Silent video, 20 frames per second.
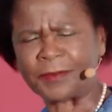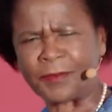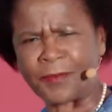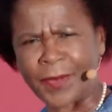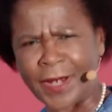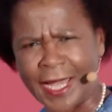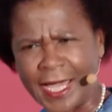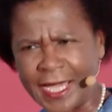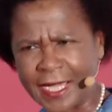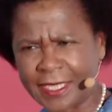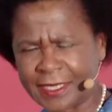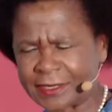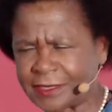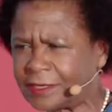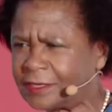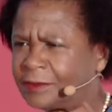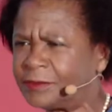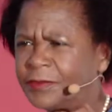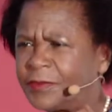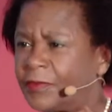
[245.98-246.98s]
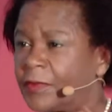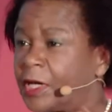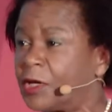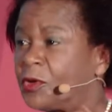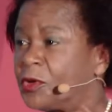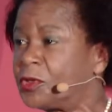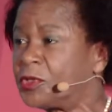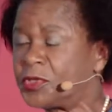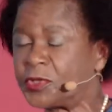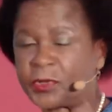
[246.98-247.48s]
black, my
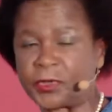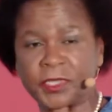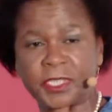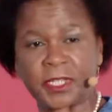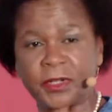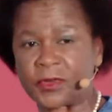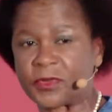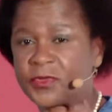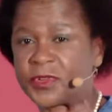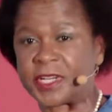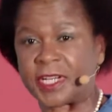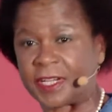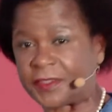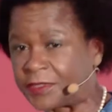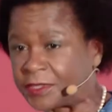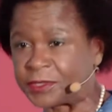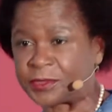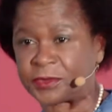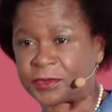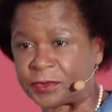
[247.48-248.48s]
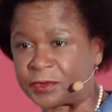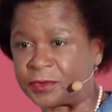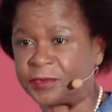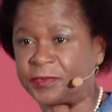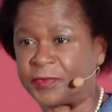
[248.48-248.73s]
own daughter could never do